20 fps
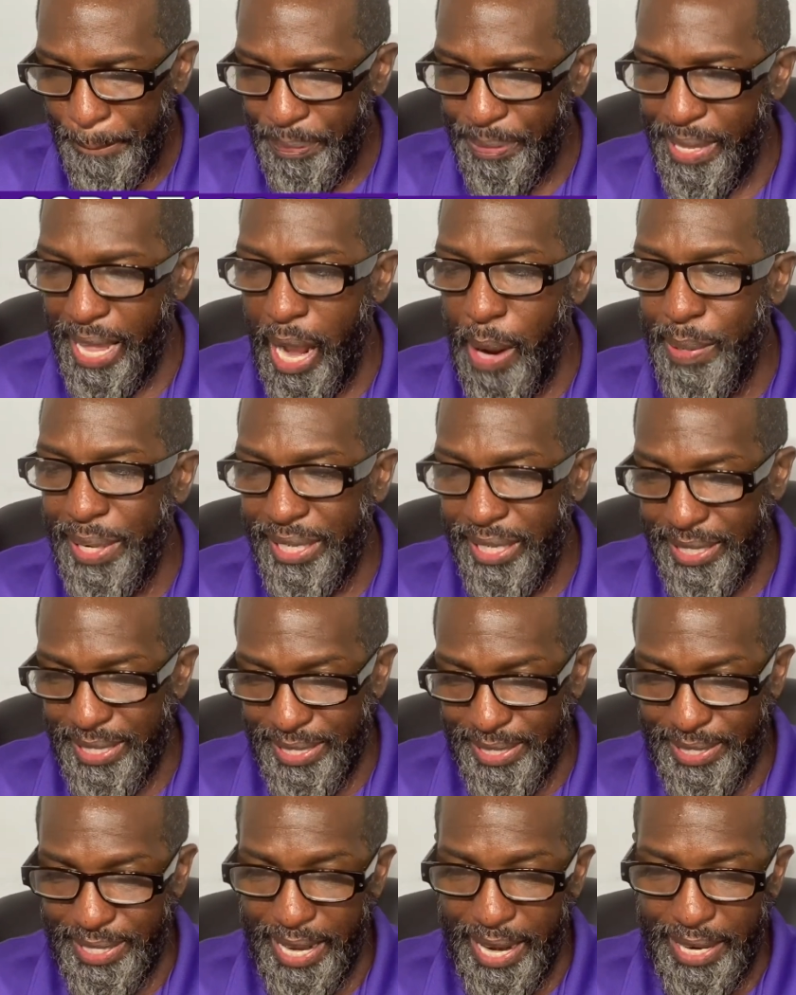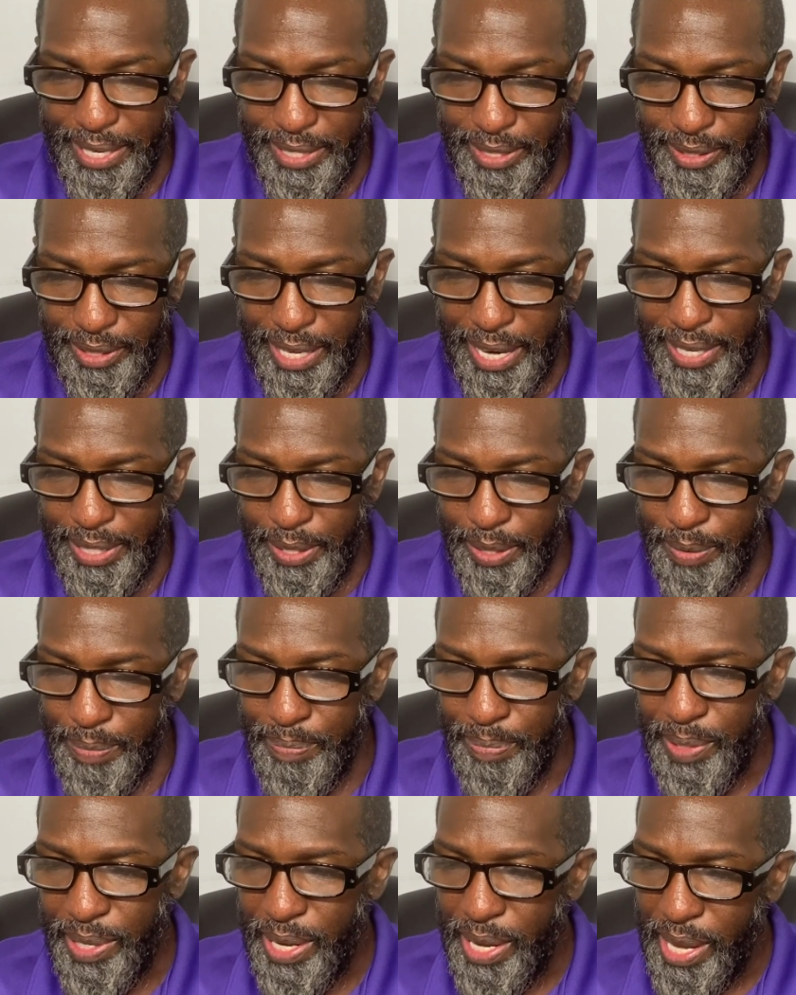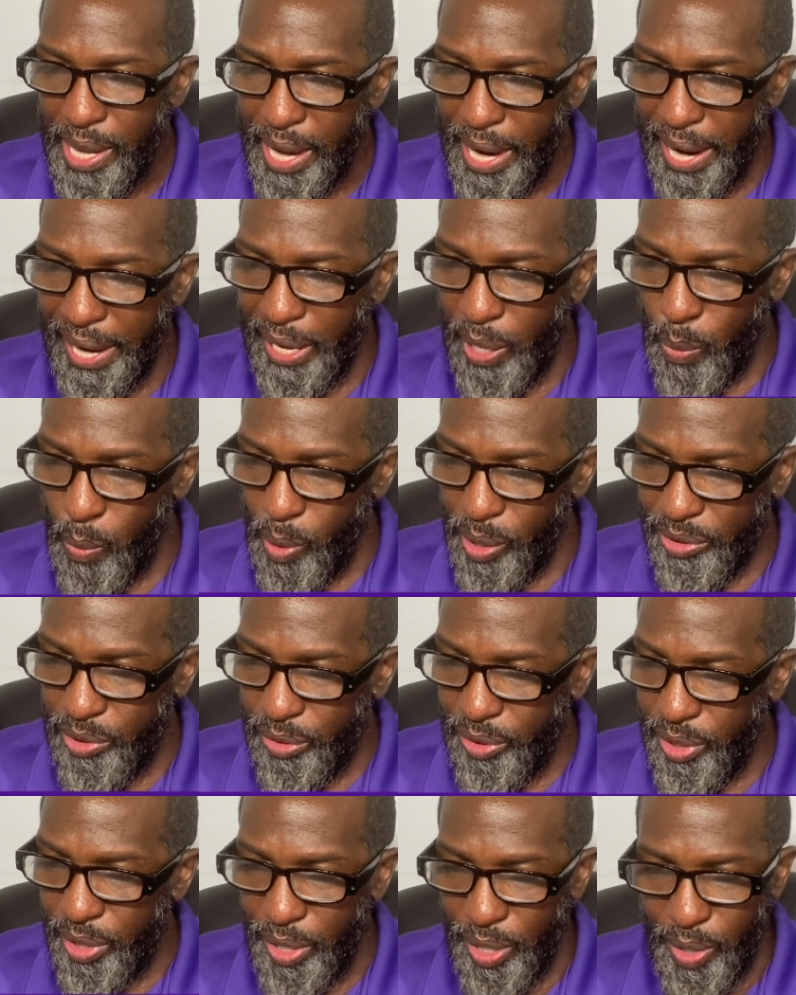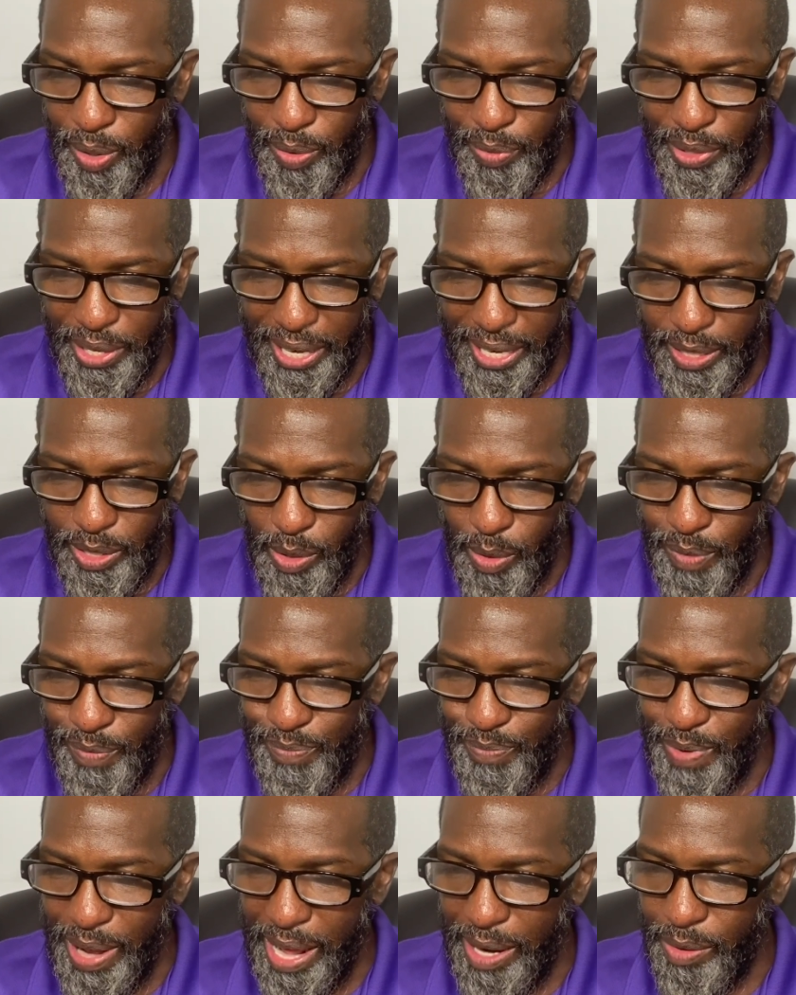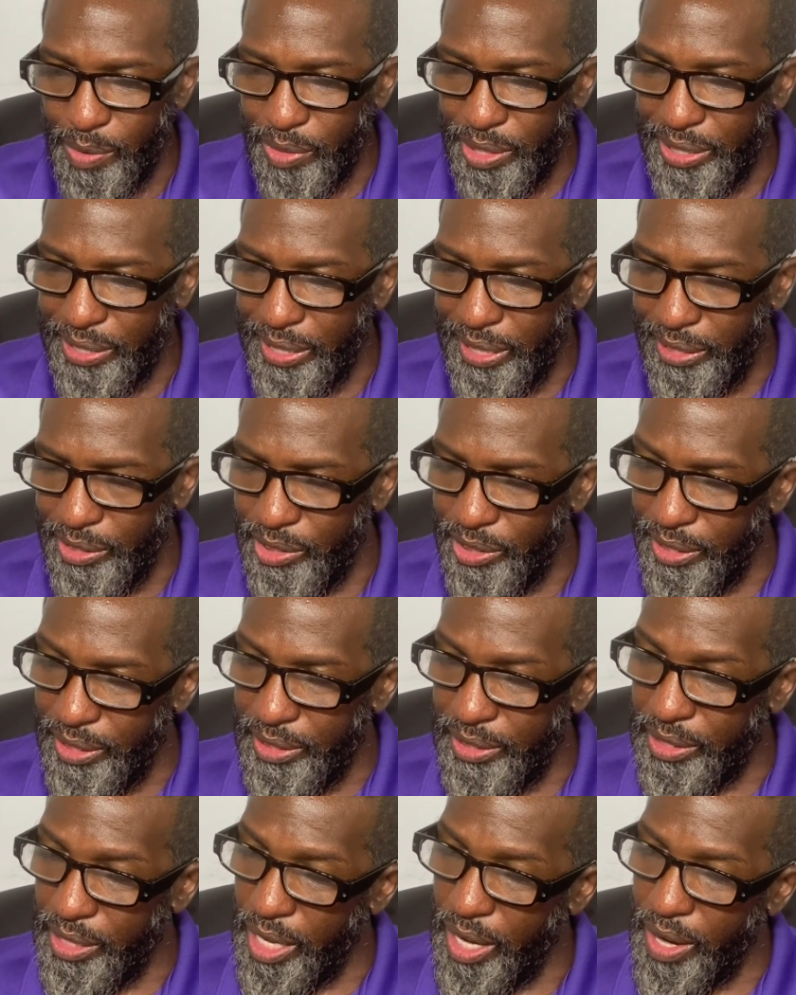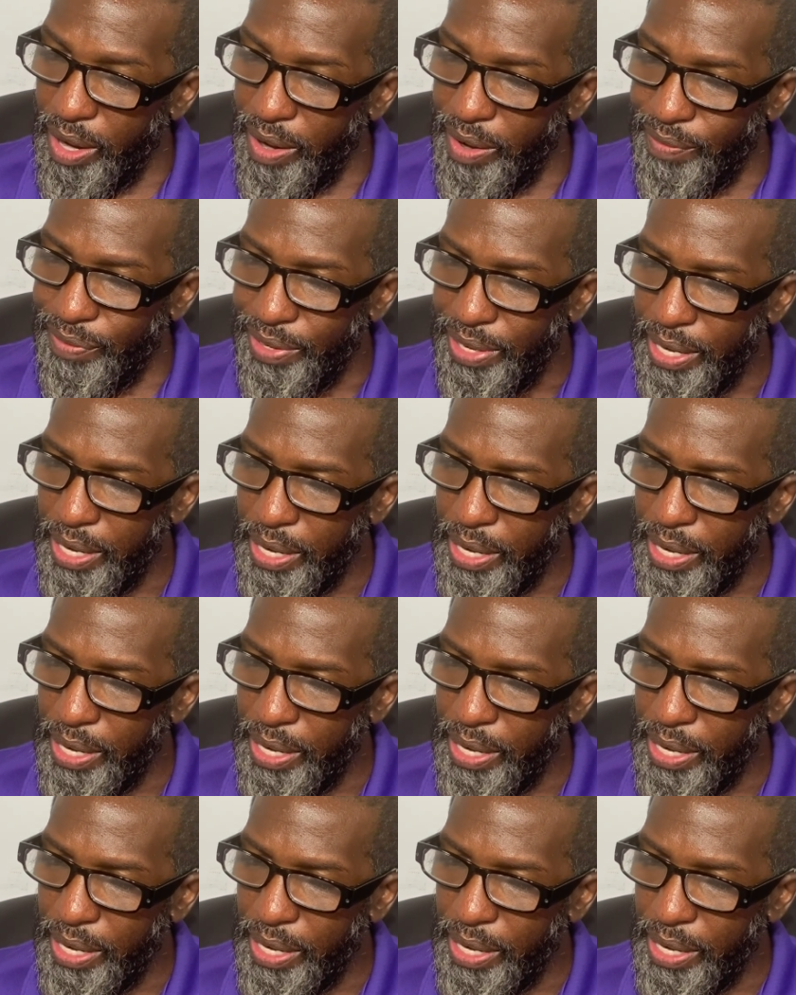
Now I understand it. Thank you. And I want you to know that I don't follow the teachings of